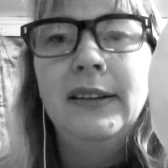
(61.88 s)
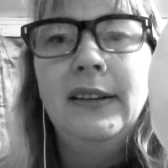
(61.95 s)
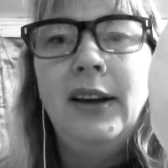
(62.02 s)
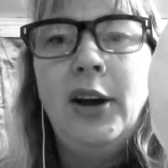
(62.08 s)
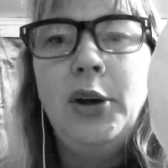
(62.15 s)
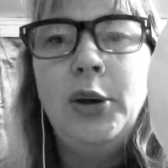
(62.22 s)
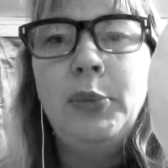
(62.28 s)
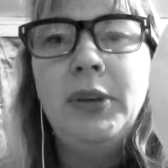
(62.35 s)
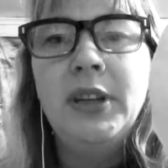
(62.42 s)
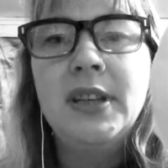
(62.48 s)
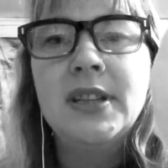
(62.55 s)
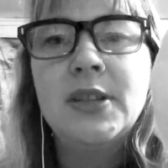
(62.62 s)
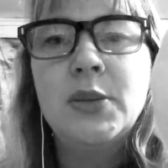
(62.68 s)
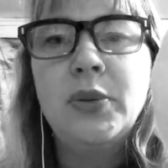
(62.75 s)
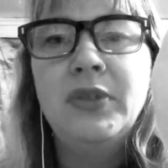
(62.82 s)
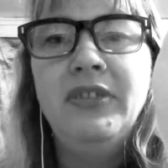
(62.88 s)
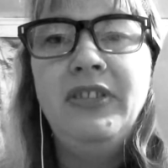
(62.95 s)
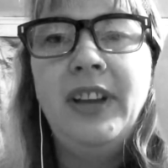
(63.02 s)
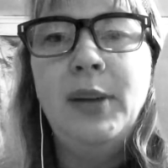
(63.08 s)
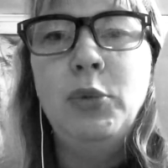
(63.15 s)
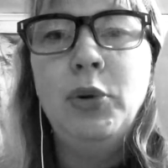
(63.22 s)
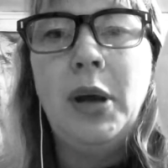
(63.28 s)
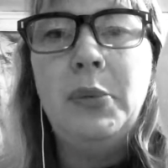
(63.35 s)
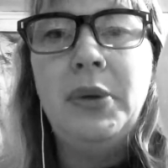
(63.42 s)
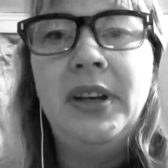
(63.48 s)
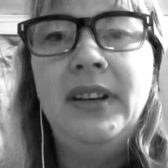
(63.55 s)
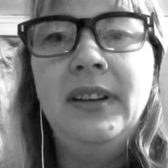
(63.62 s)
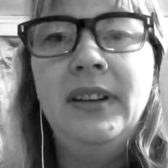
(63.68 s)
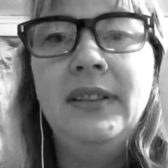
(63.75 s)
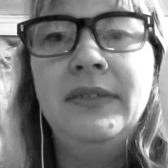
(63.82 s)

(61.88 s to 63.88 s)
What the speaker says: hoping his twin flame will come in.